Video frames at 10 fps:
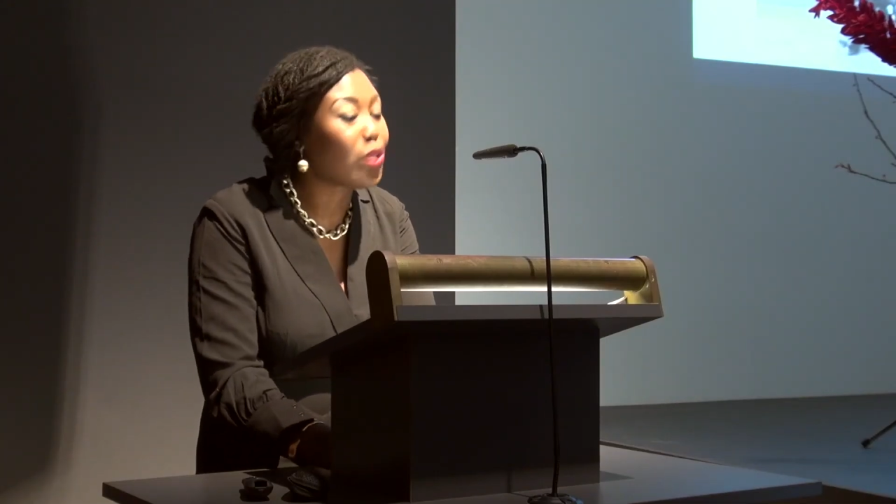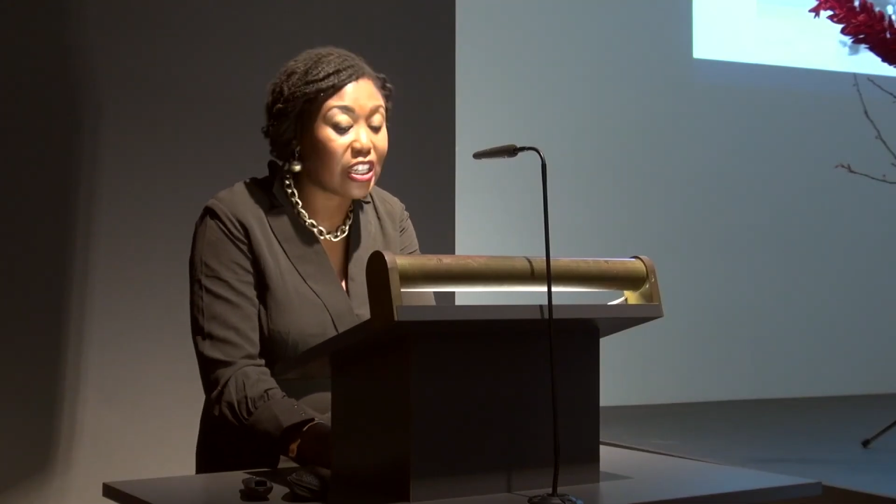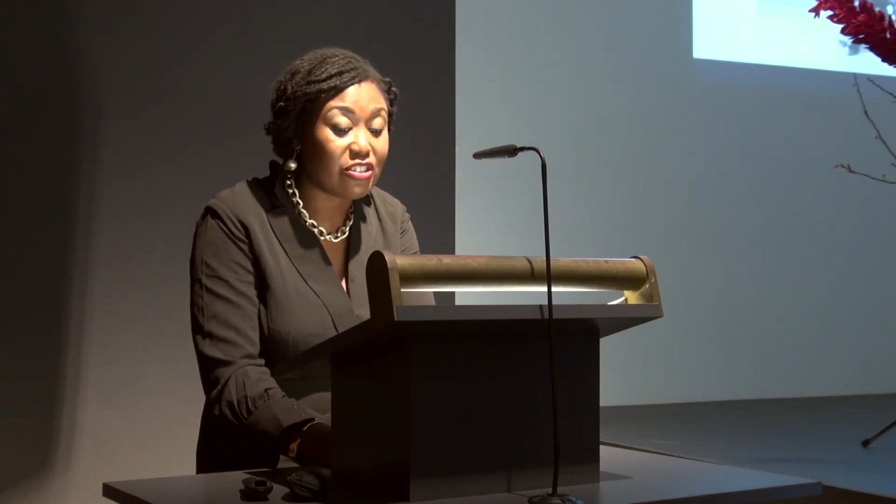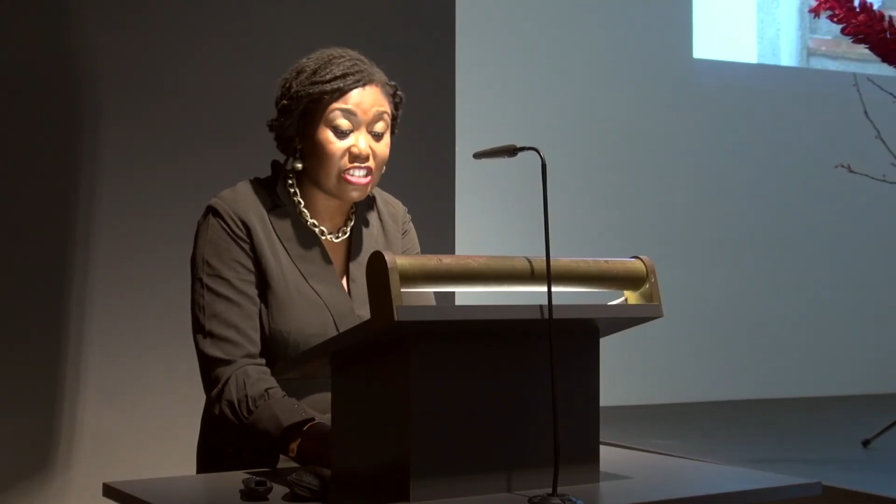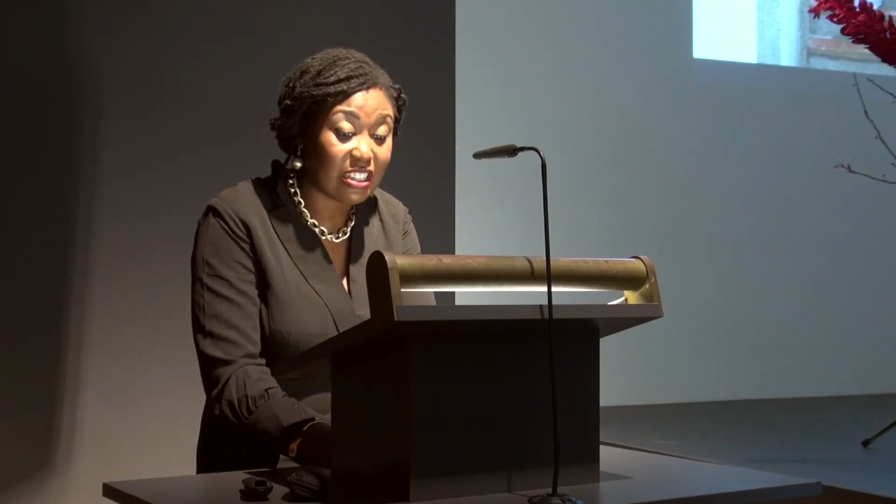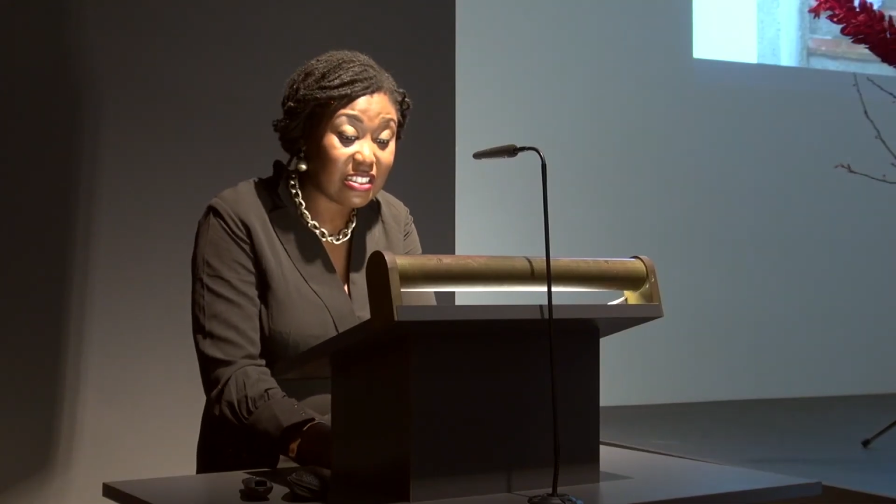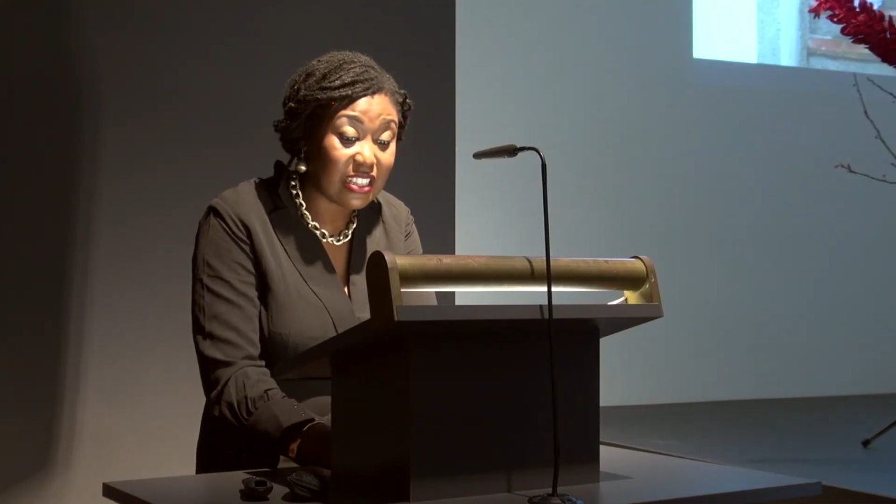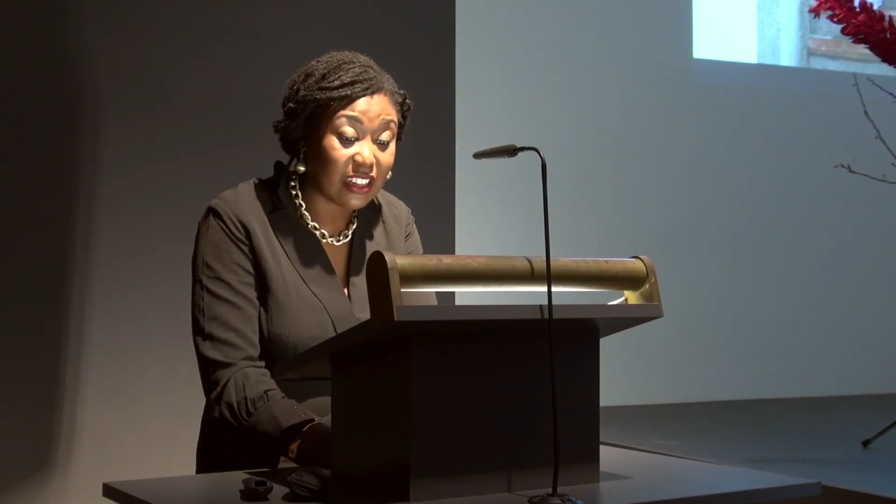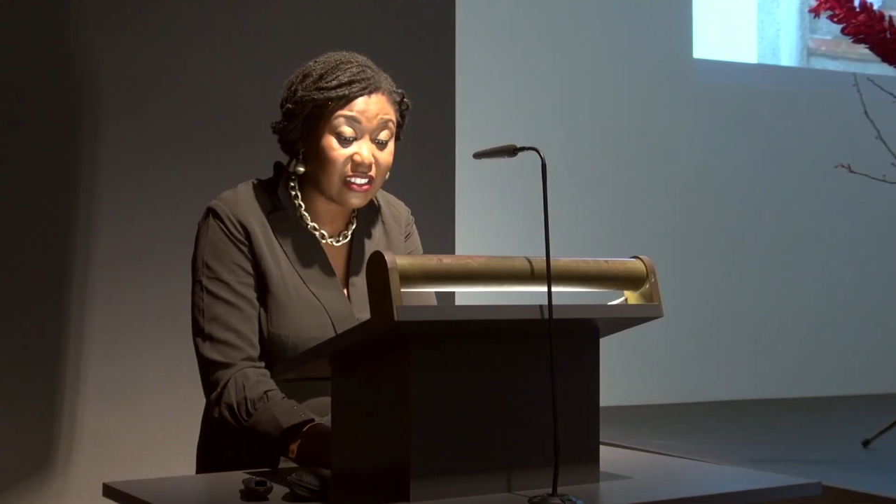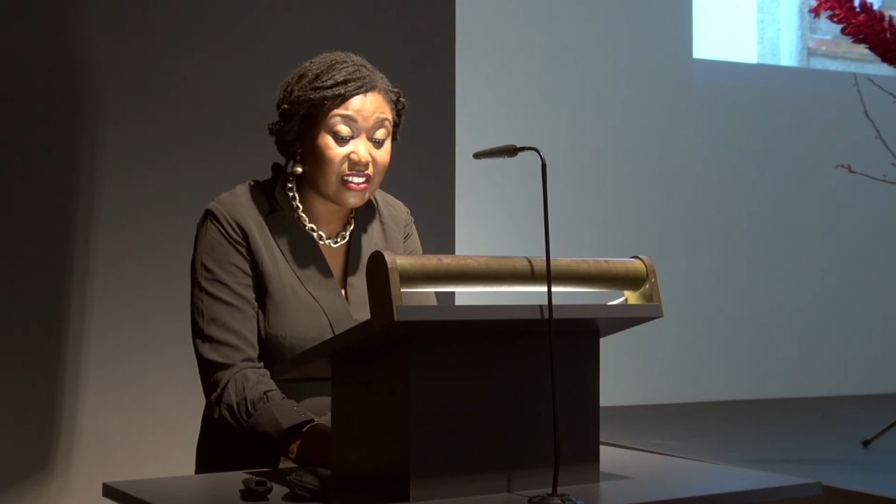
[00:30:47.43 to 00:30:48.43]

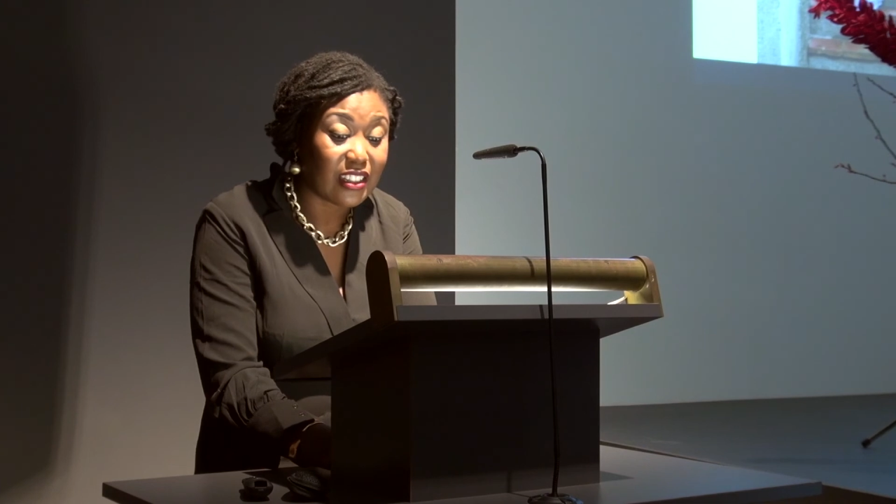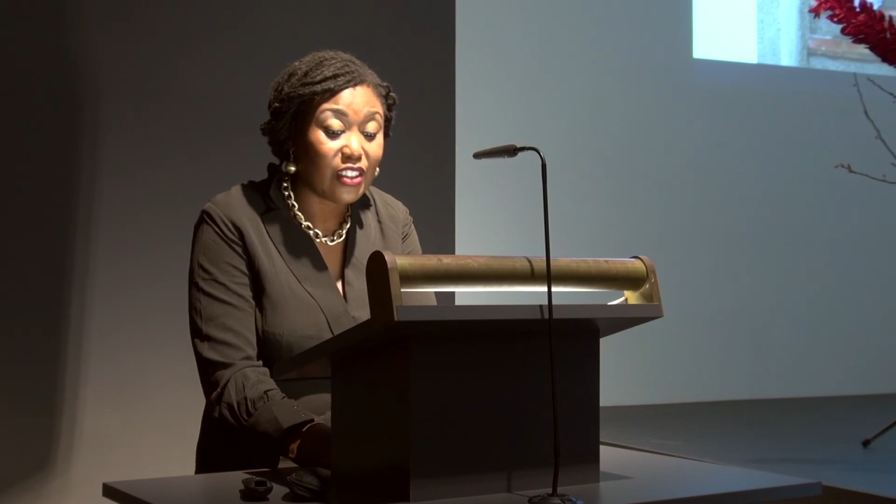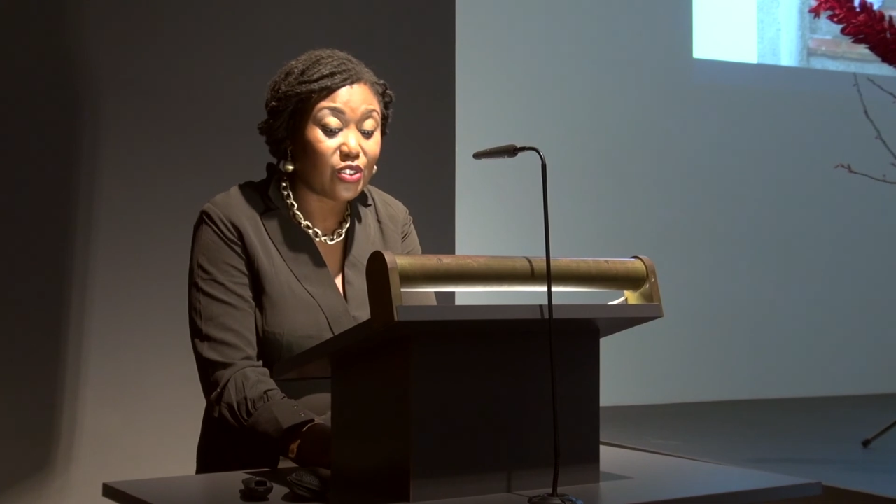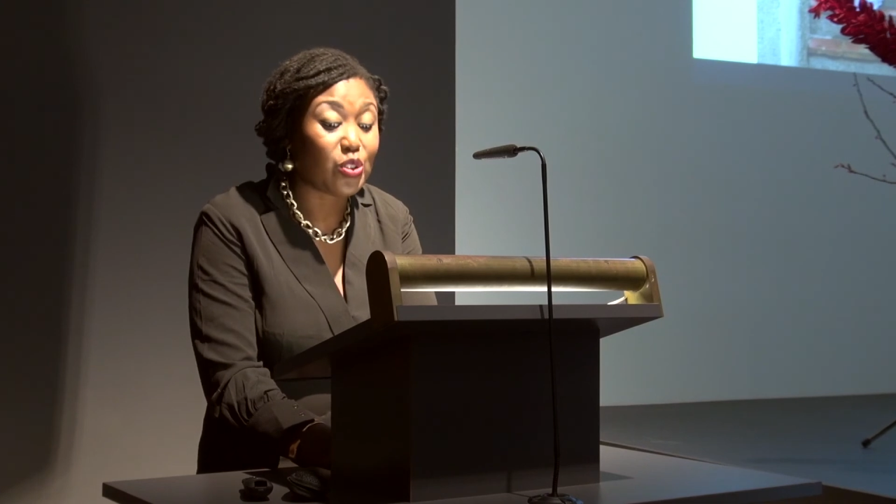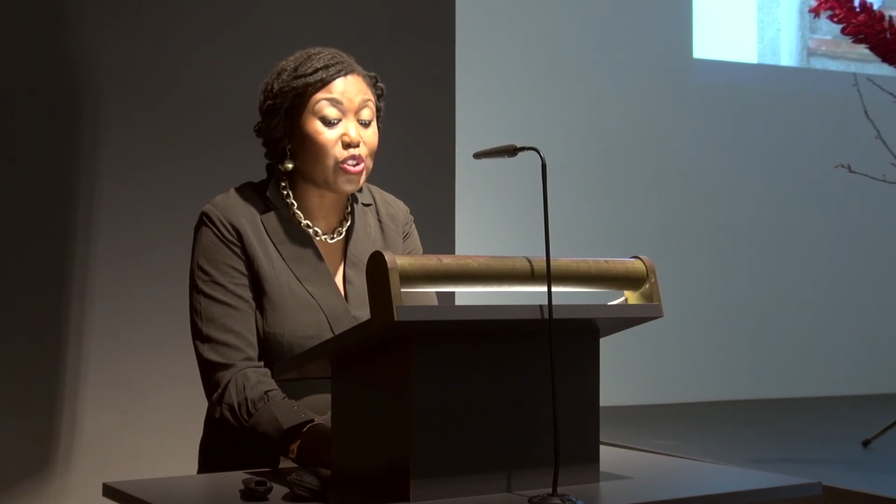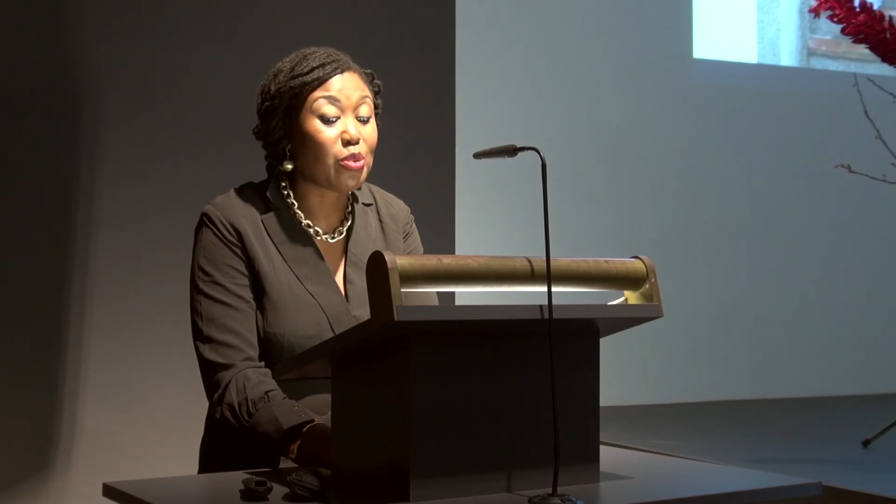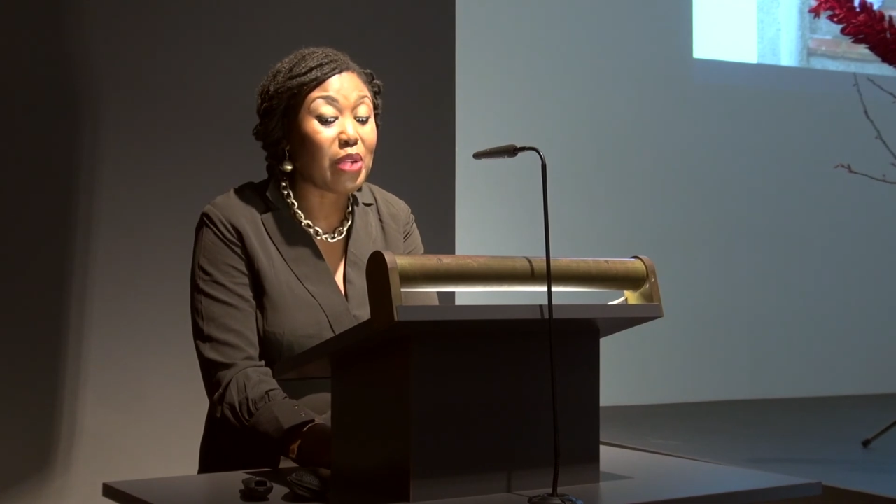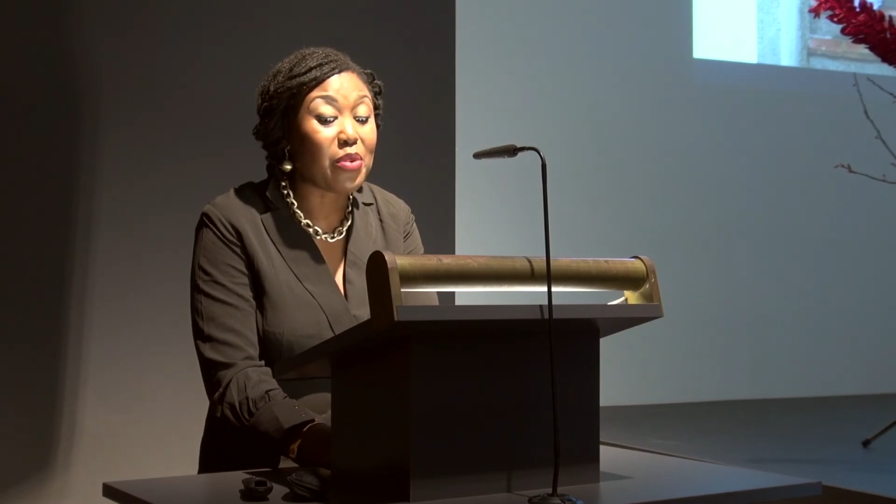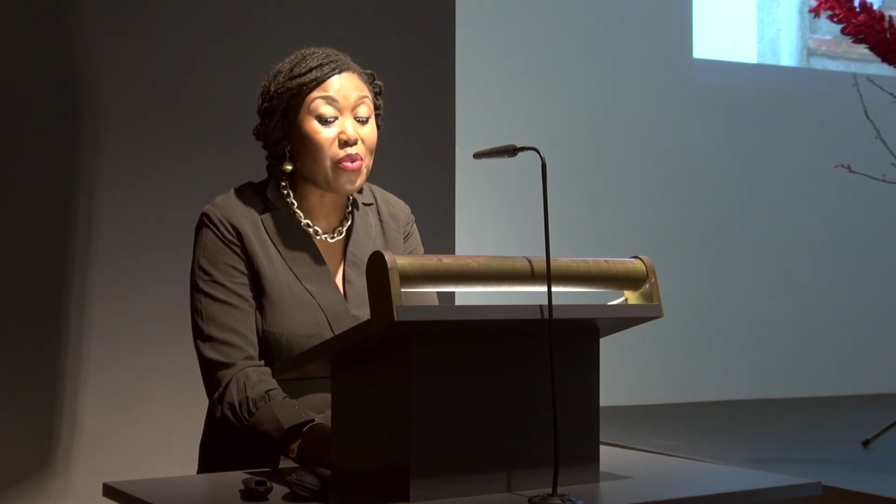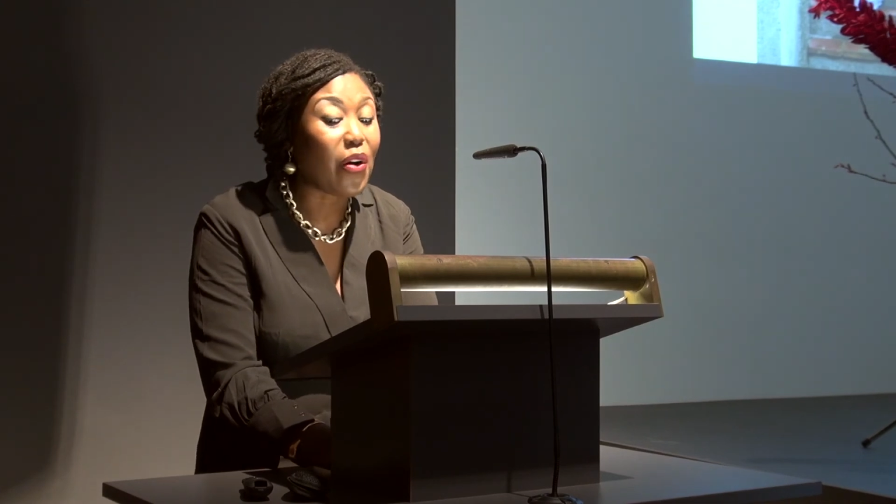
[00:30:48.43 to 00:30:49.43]
Kinshasa to show
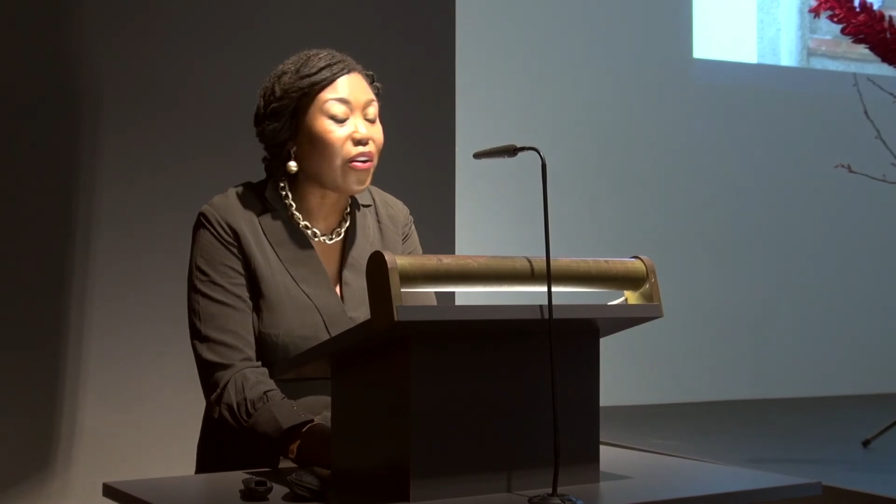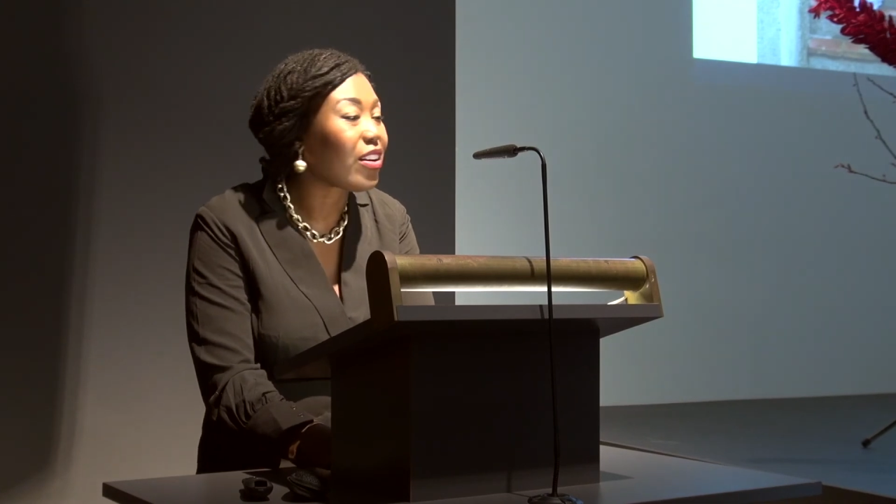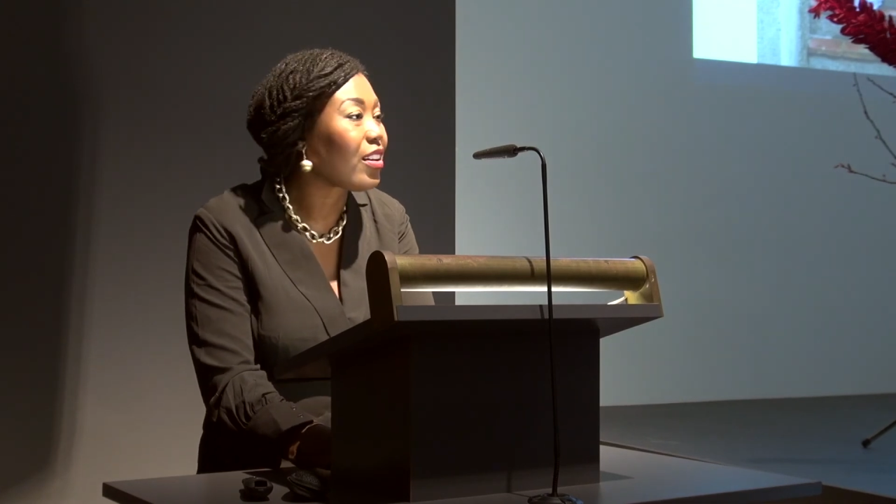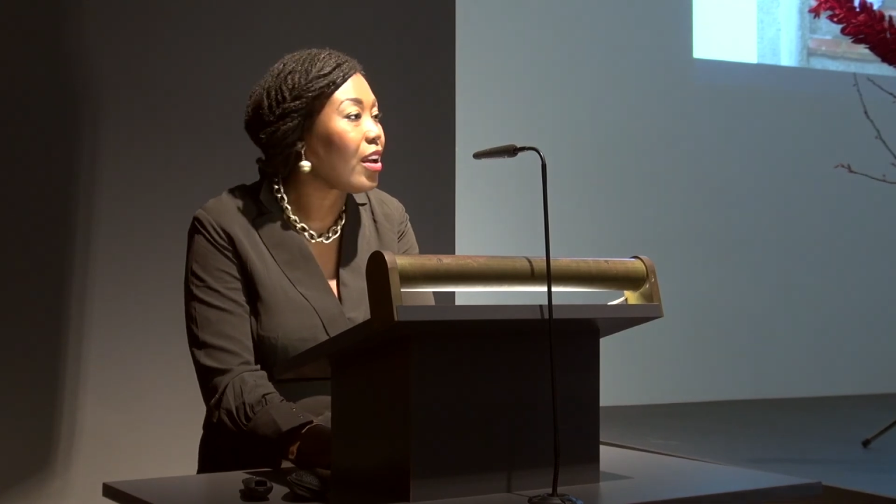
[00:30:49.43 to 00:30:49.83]
my work,